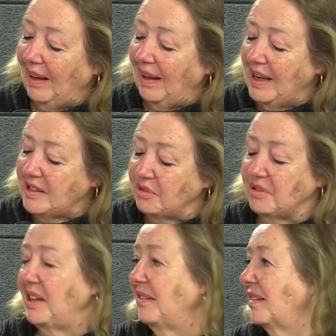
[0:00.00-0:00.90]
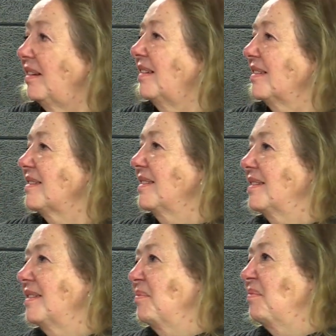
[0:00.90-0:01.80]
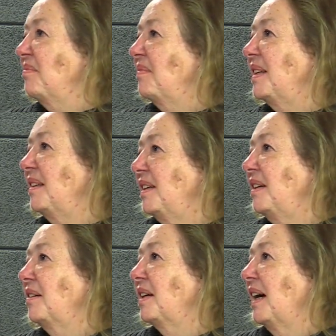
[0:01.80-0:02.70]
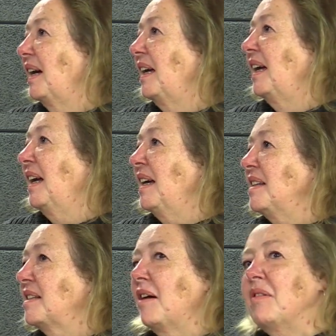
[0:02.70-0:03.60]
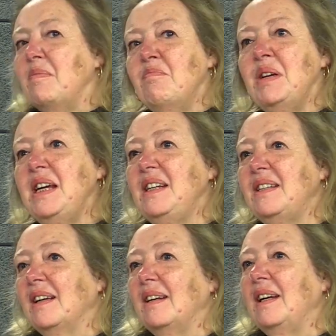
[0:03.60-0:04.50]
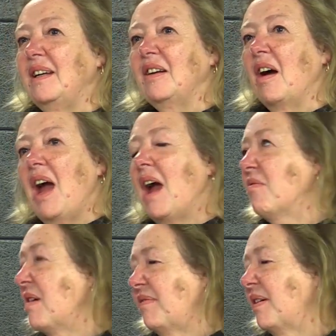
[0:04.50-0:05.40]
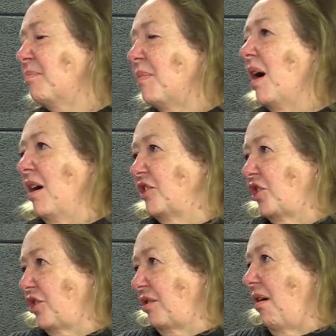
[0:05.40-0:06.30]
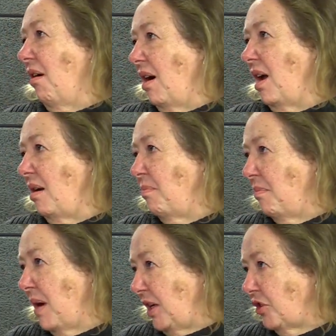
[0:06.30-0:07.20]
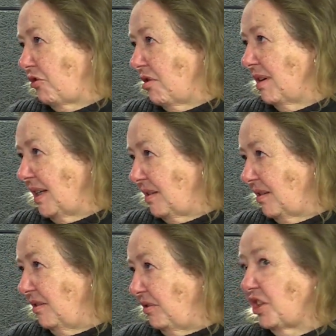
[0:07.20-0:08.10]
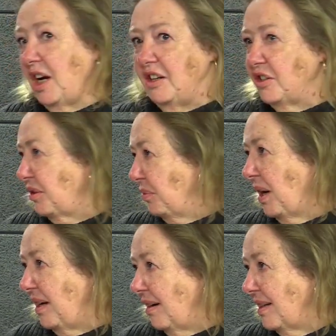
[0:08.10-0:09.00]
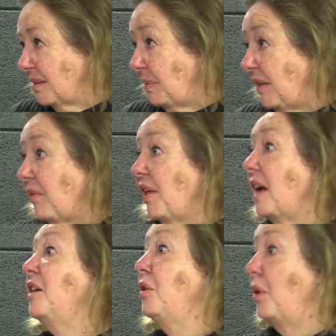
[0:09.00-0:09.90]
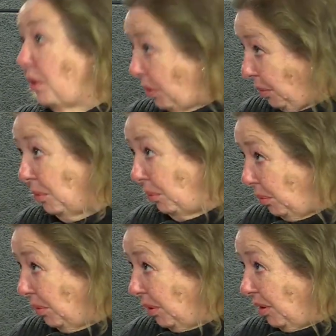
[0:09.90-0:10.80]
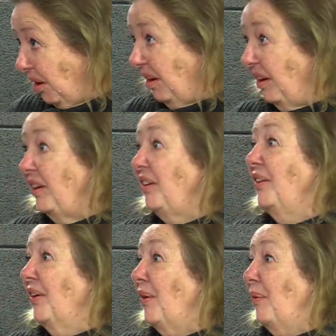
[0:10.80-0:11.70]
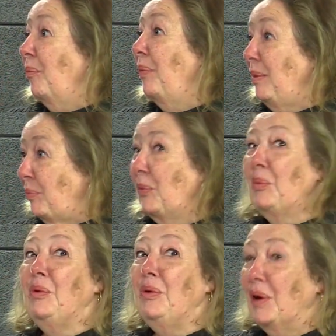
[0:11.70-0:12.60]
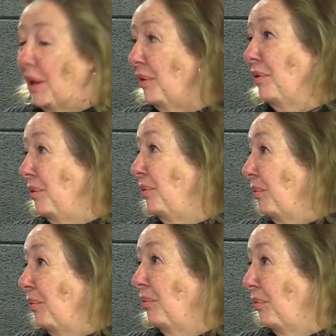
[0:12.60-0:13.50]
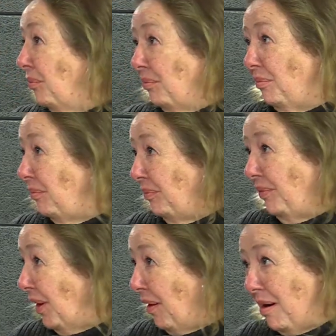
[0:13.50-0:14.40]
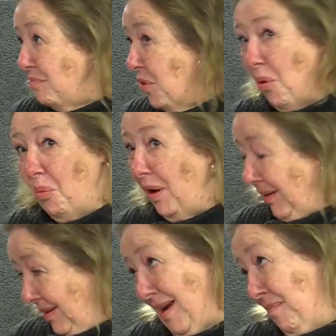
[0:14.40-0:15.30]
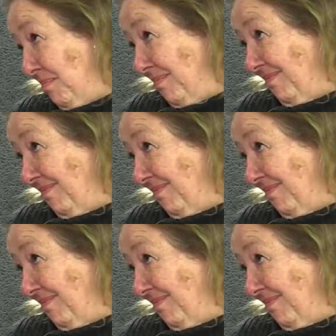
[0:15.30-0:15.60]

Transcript: Is also the class system in the UK. So immediately, you know, however much I may try to change the way I speak, they know. You know, people know that I'm not one of them